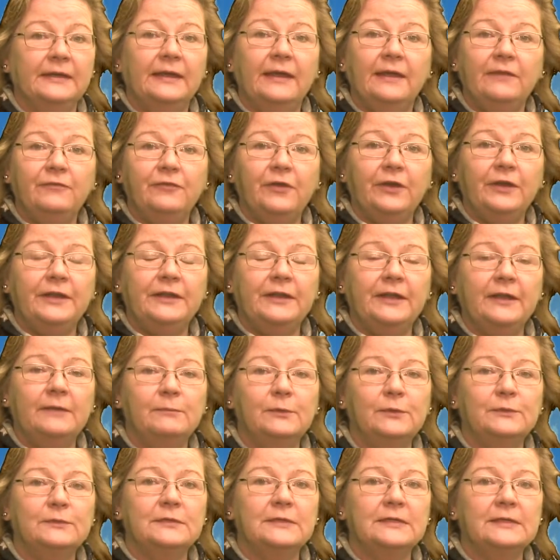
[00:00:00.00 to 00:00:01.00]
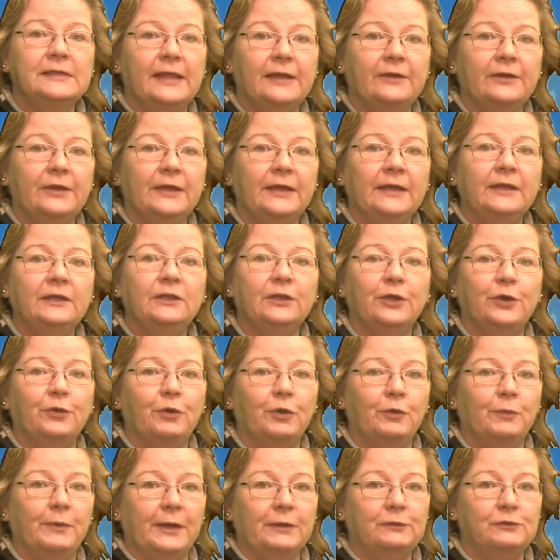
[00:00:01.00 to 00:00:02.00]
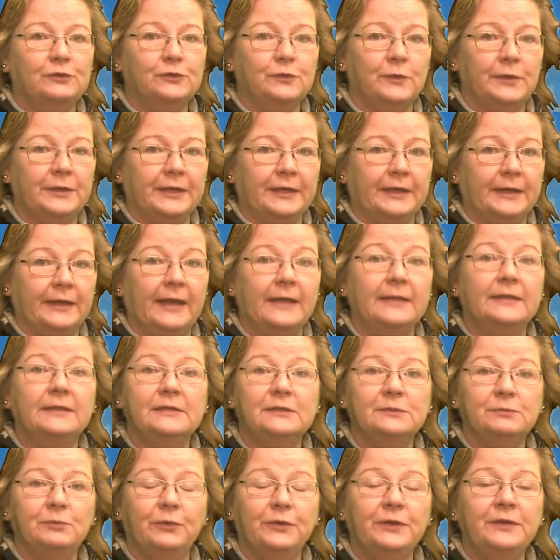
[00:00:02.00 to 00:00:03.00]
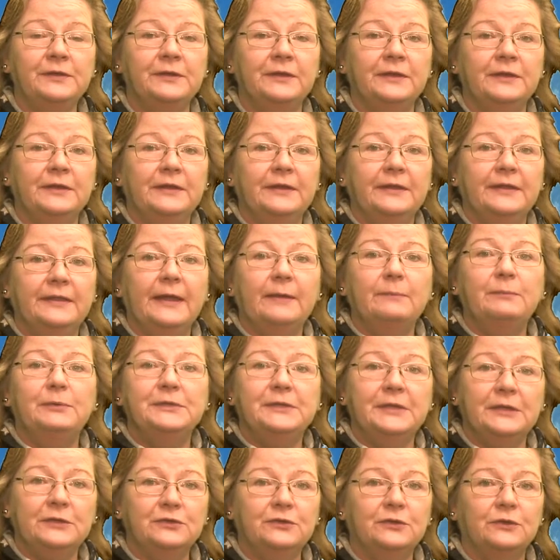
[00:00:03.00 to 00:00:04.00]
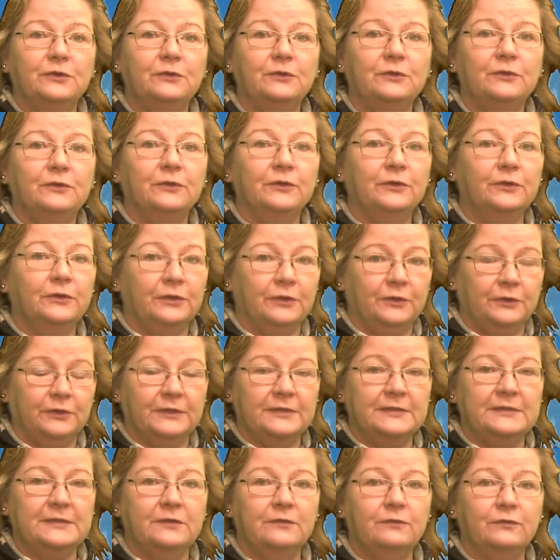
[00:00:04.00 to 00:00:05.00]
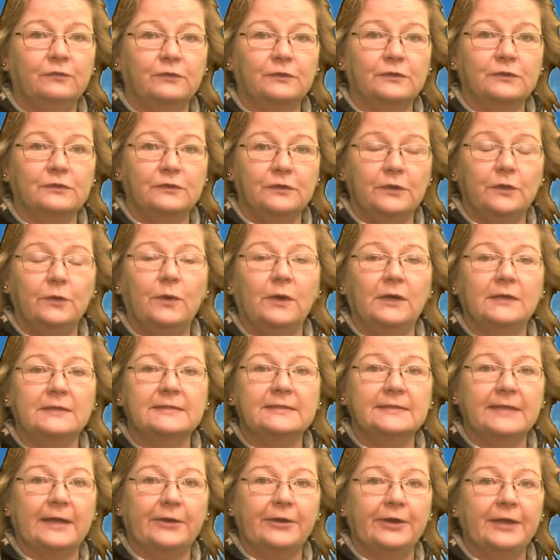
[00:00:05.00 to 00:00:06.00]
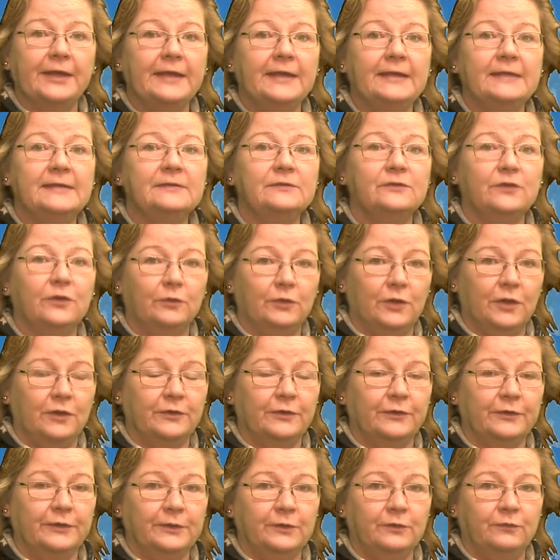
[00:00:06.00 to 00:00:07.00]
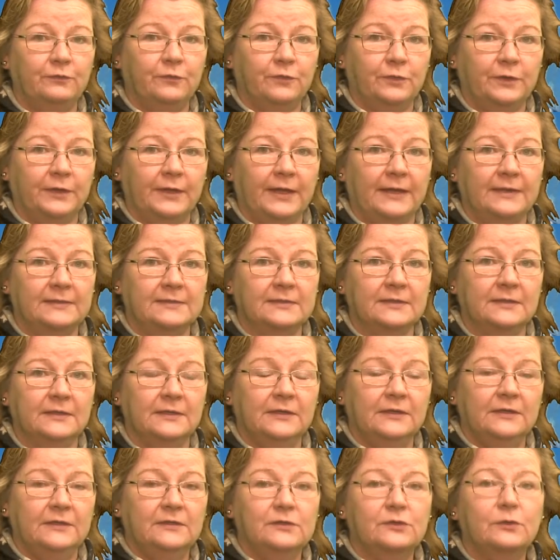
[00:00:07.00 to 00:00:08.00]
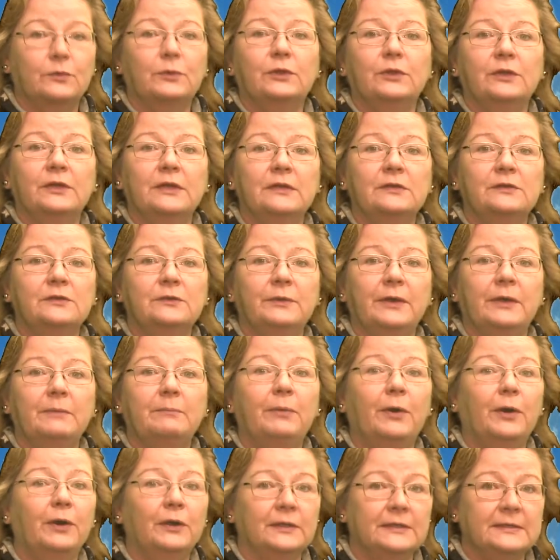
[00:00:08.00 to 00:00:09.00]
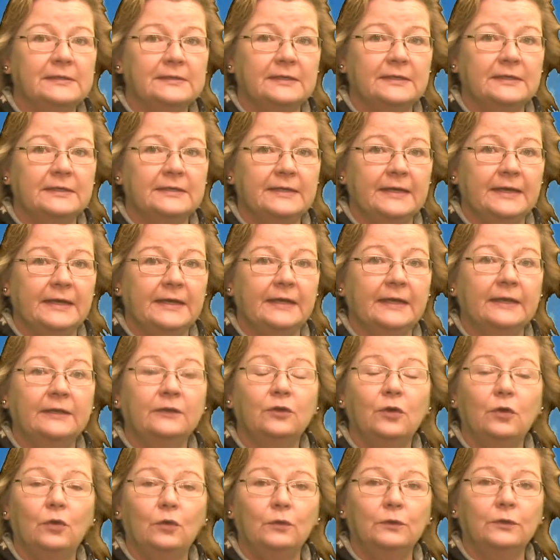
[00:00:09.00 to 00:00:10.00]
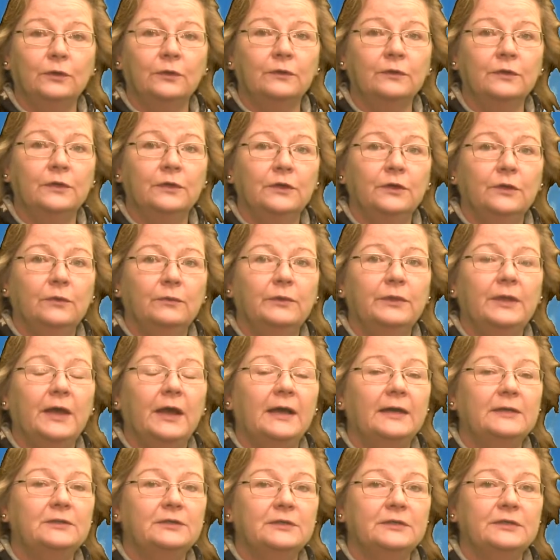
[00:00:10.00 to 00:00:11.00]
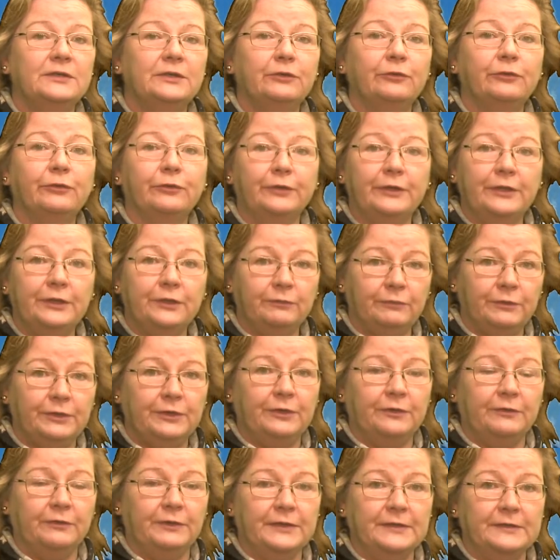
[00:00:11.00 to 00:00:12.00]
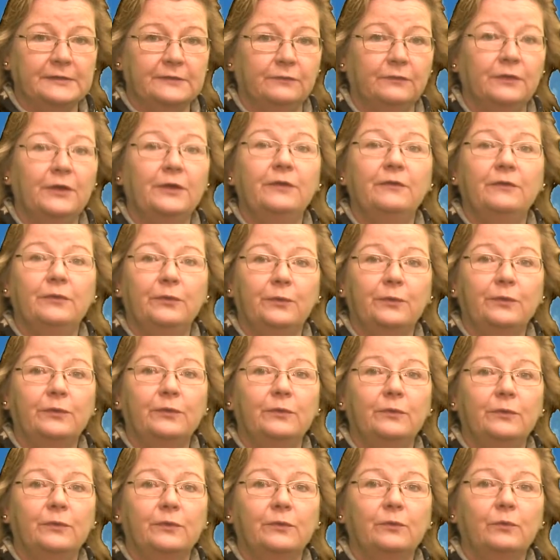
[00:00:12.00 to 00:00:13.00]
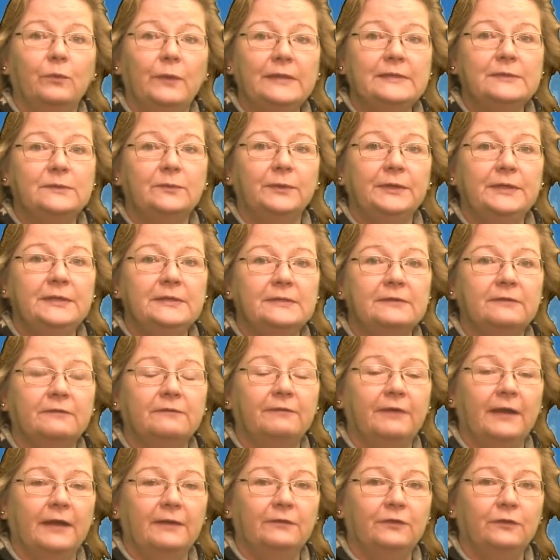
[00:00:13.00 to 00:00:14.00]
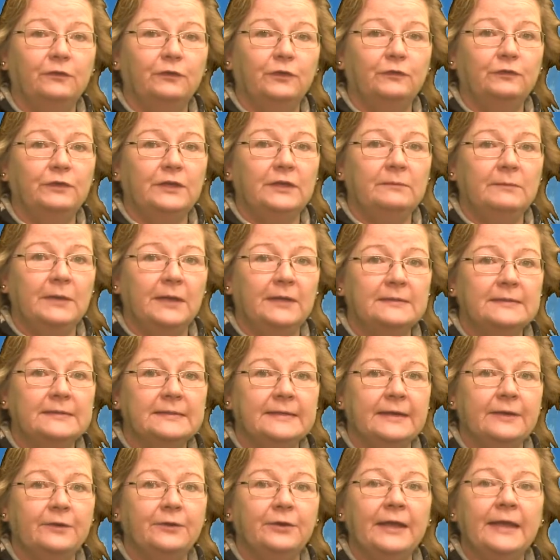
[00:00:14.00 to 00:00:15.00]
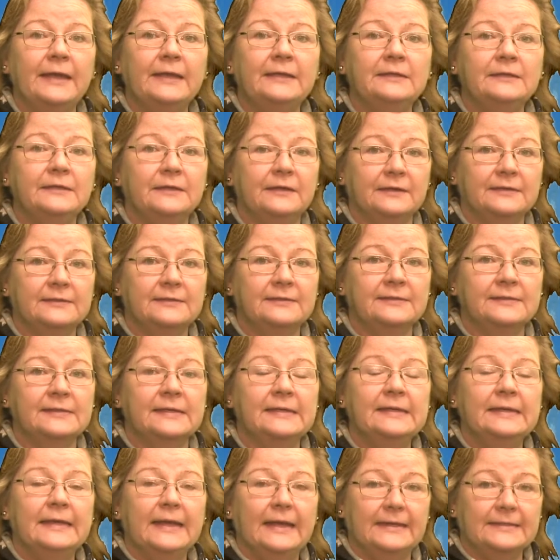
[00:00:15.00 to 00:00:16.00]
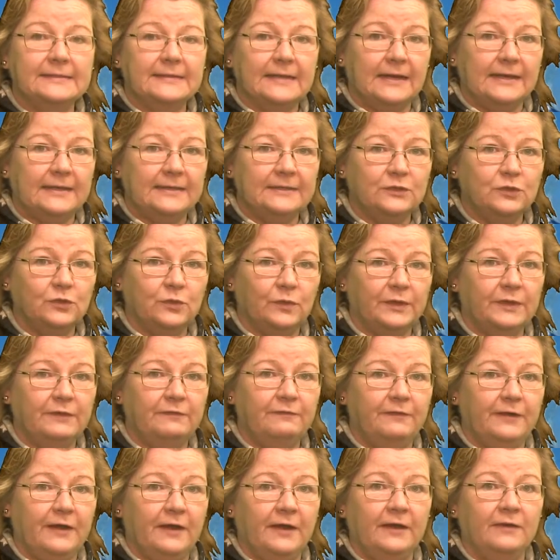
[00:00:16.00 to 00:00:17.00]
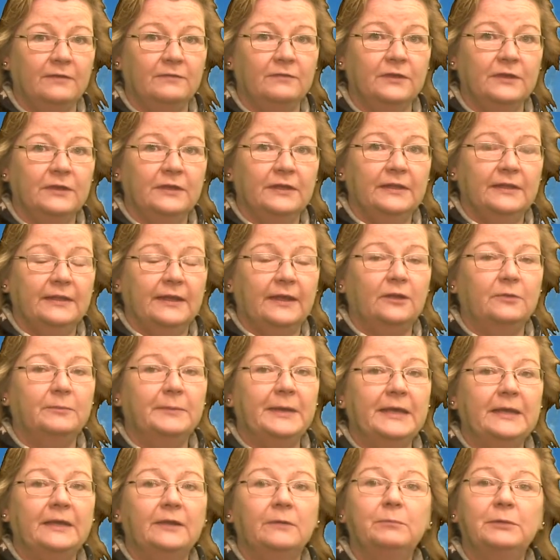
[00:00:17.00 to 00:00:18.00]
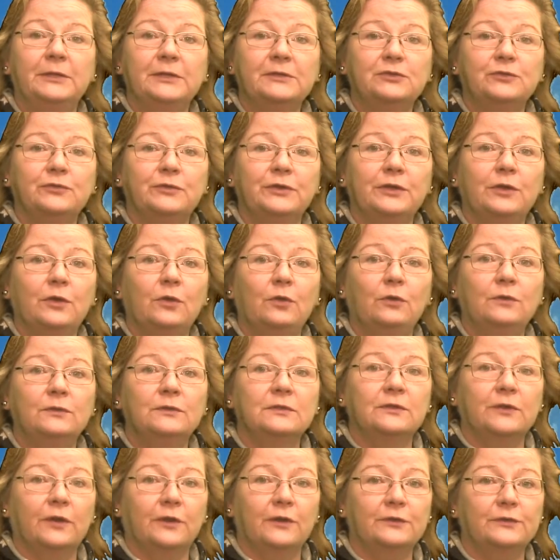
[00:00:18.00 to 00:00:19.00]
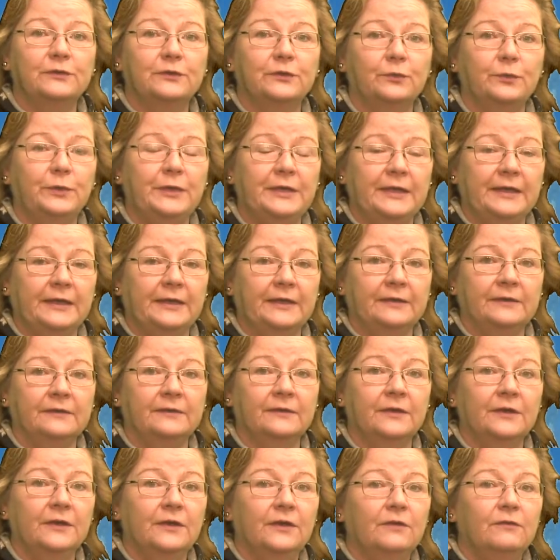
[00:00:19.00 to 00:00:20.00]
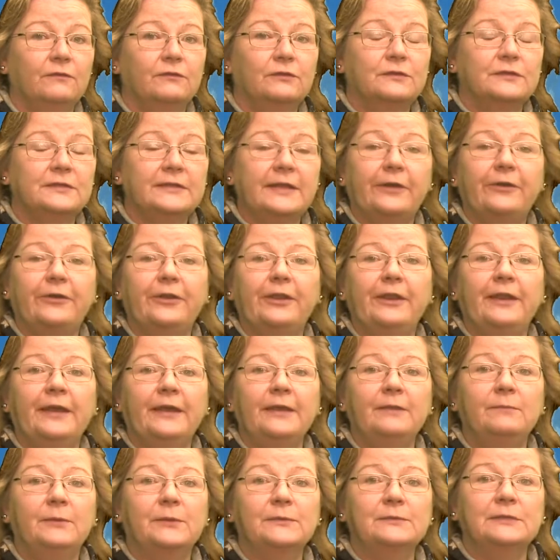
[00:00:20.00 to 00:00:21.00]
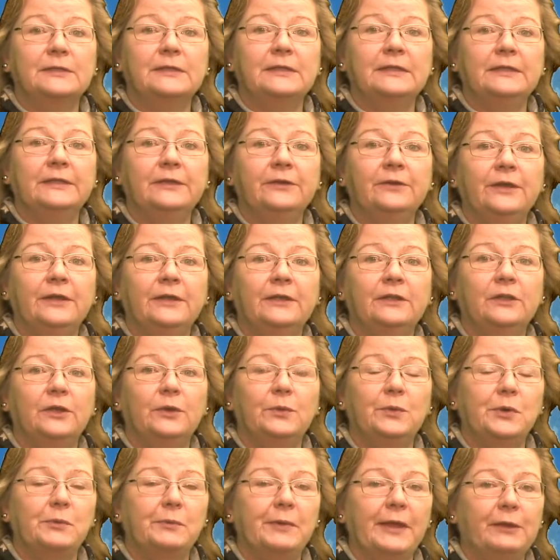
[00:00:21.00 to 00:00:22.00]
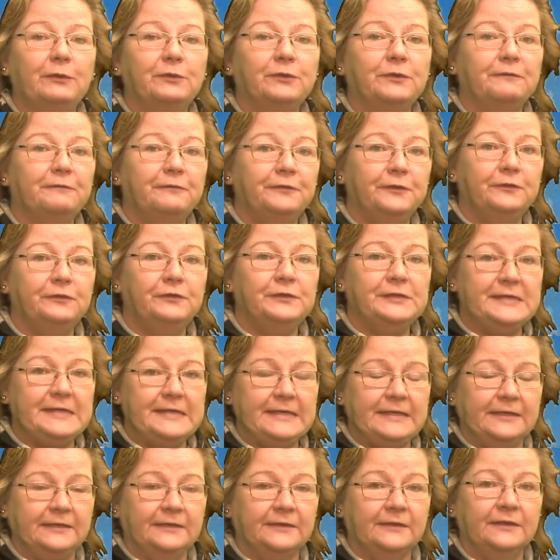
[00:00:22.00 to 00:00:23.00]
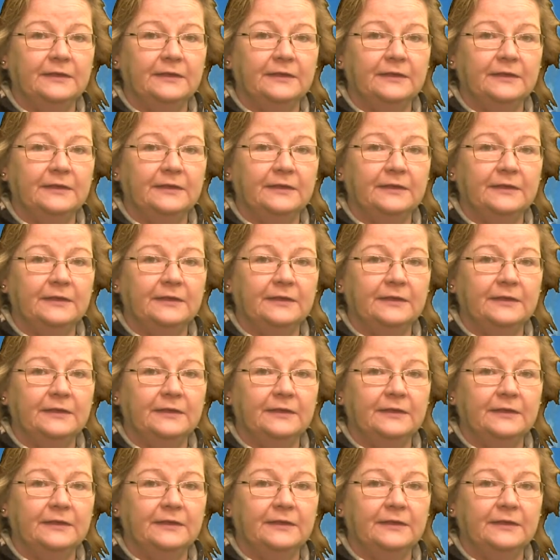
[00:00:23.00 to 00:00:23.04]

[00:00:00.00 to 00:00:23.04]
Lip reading: And Friday night, mostly cloudy and a low around 20. At this point, that potential earlier listed for snow on Saturday is no longer in the forecast. So we're looking to a partly sunny day and colder with a high just near 33 degrees. North-northwest winds at 5 to 15 miles an hour and gusts as high as 25. That'll make it a blustery cold start to the weekend. For Saturday night, mostly clear and a low around 15.